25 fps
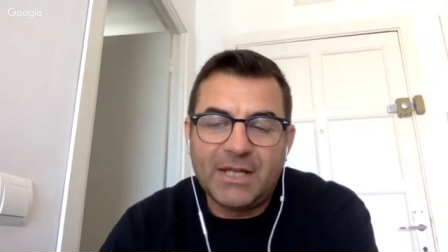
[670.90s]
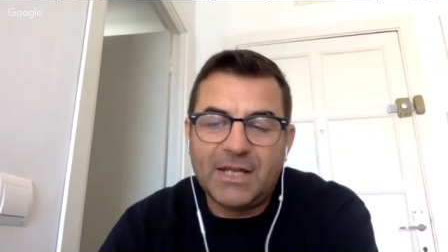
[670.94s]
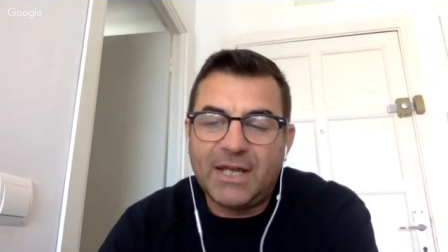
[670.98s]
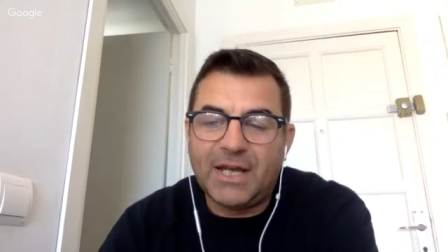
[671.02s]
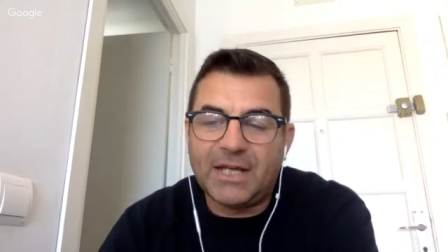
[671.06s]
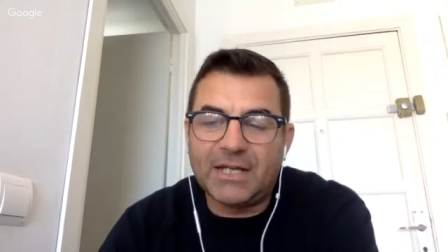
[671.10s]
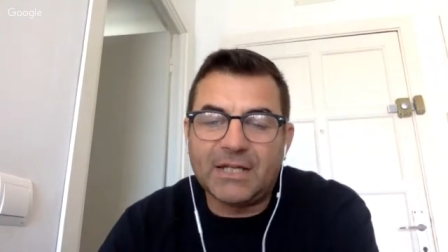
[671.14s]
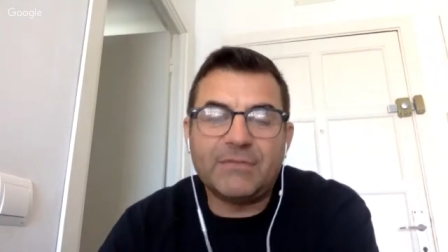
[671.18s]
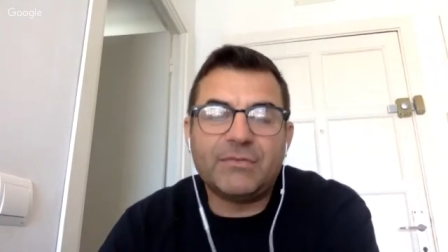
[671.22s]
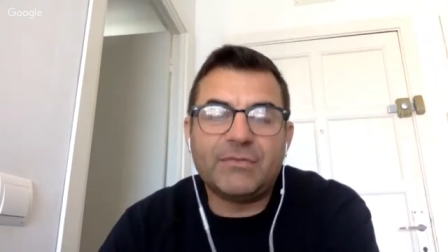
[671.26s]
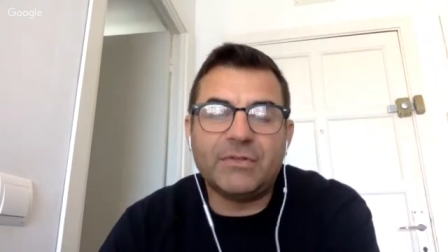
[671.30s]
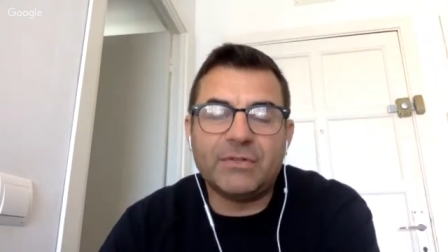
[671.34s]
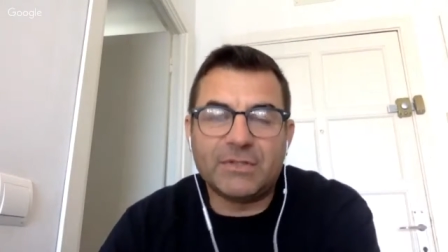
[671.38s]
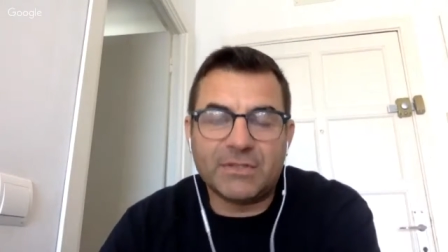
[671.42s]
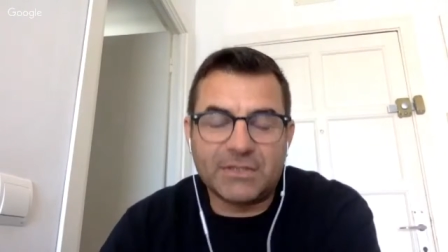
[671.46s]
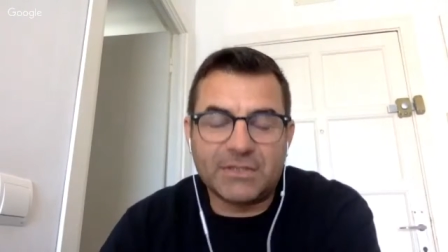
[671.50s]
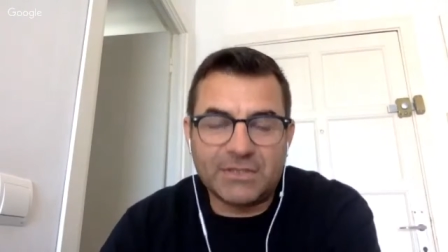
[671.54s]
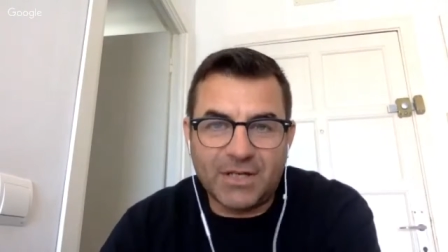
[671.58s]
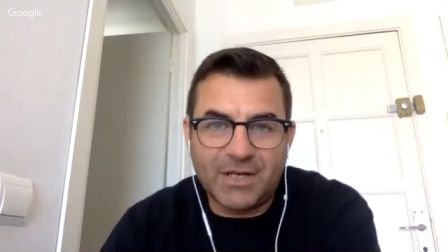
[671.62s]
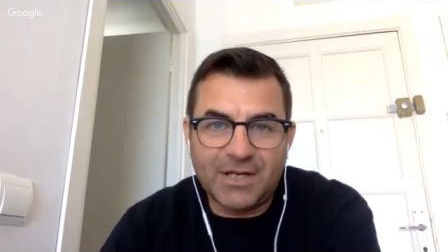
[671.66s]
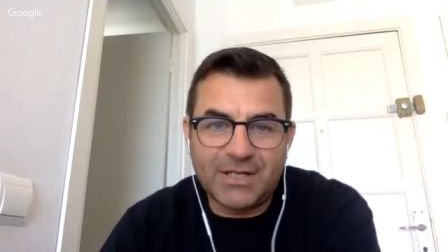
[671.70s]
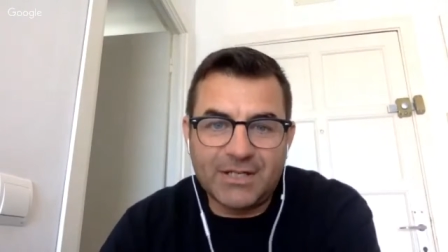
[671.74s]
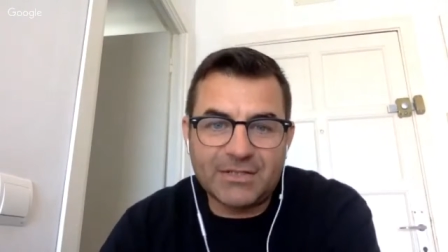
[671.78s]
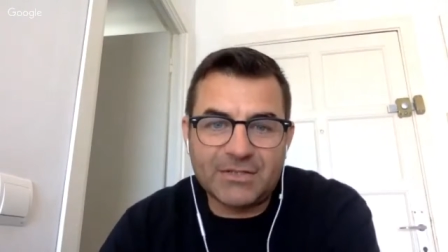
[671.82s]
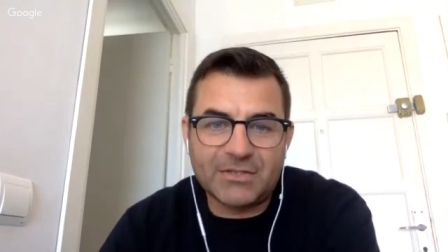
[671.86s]
and if you
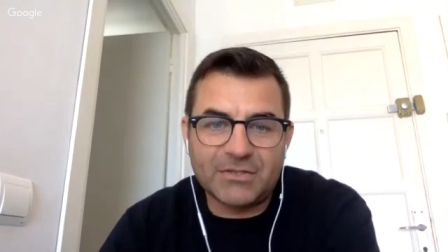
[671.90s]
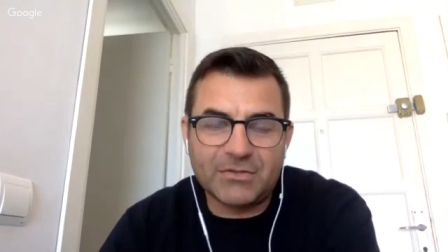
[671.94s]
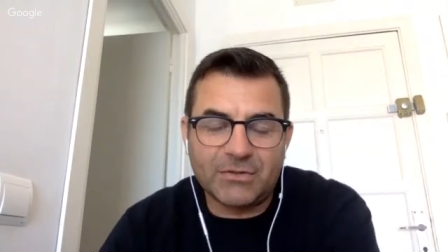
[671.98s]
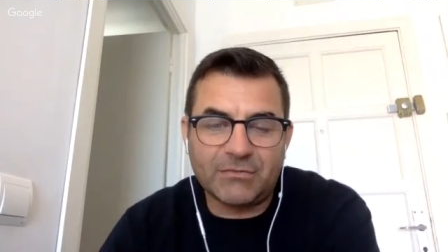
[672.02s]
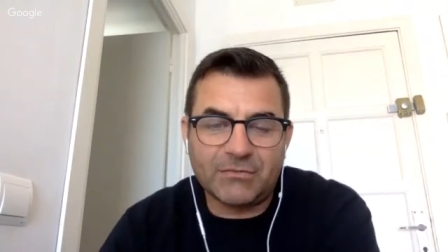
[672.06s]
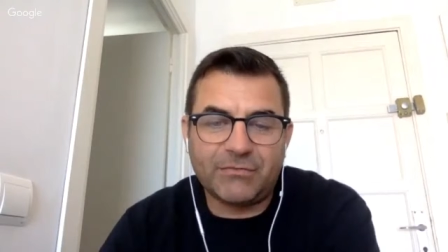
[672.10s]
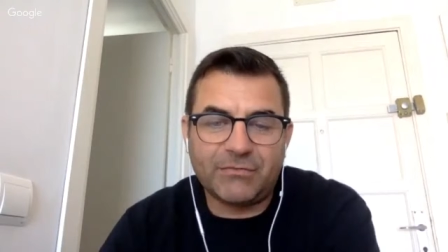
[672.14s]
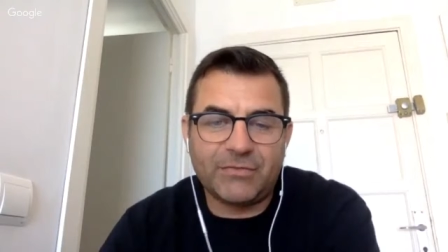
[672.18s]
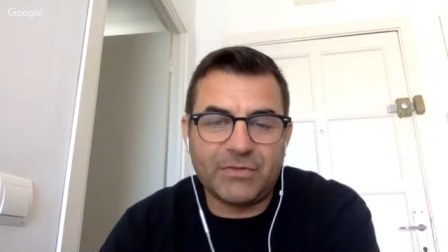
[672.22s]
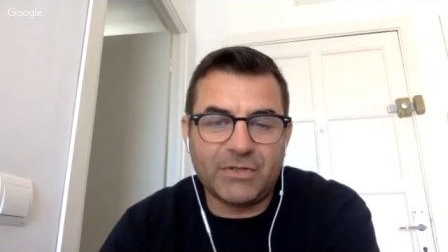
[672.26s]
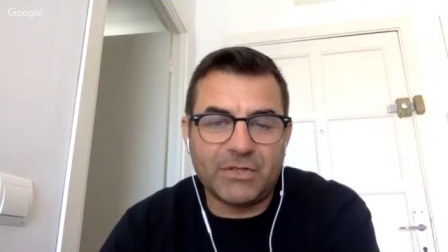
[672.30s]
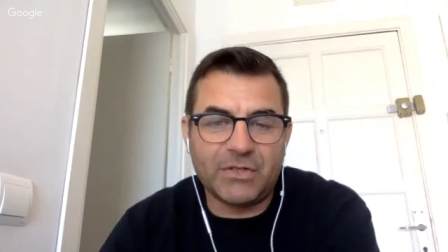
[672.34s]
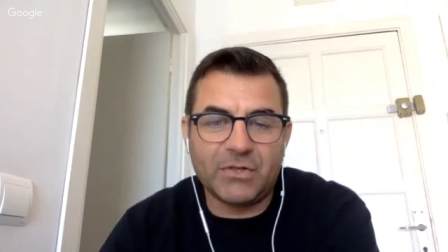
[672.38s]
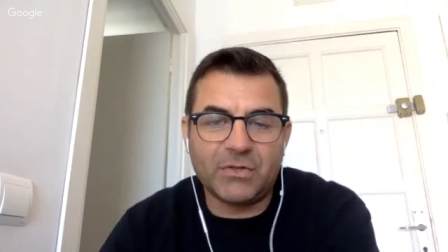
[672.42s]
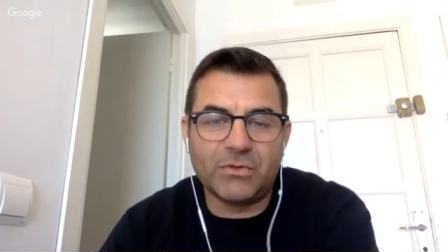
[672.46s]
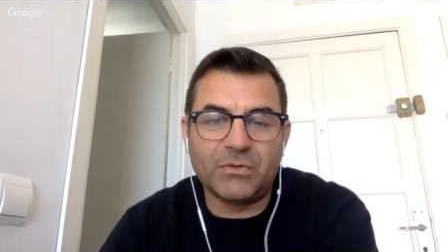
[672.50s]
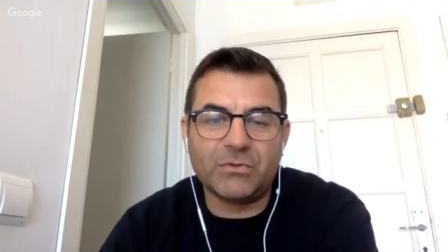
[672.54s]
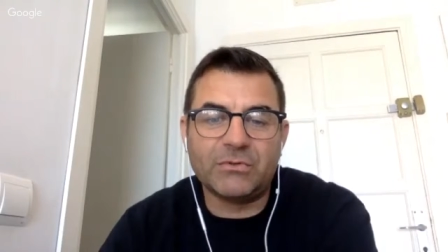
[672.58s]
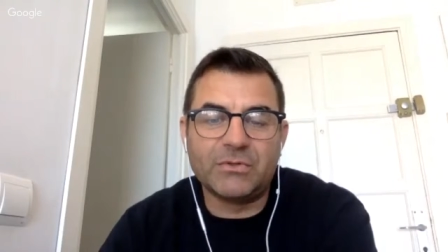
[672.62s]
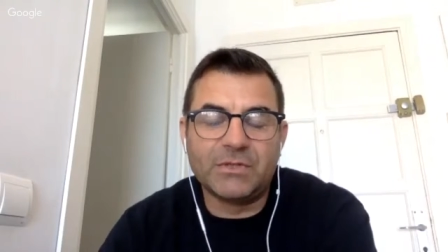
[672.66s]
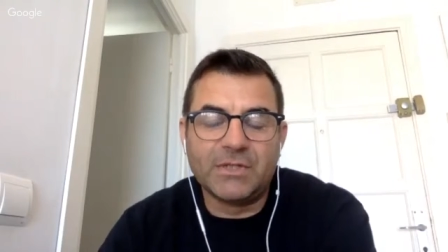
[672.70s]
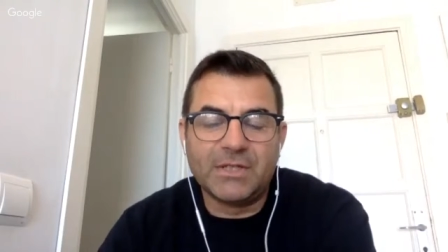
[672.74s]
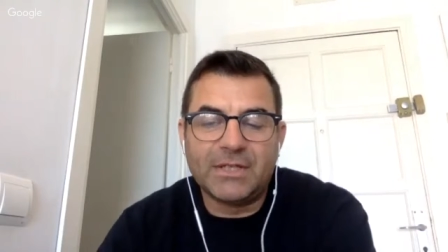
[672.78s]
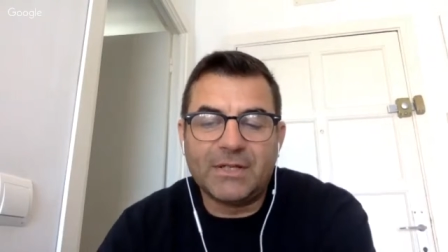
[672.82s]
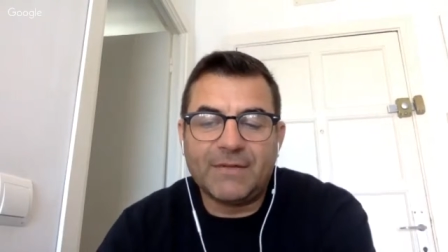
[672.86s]
decide it's not for
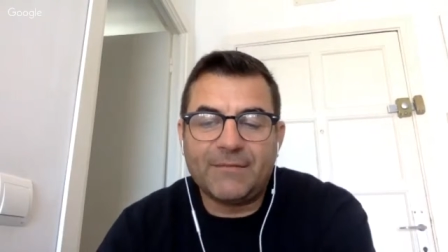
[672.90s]
you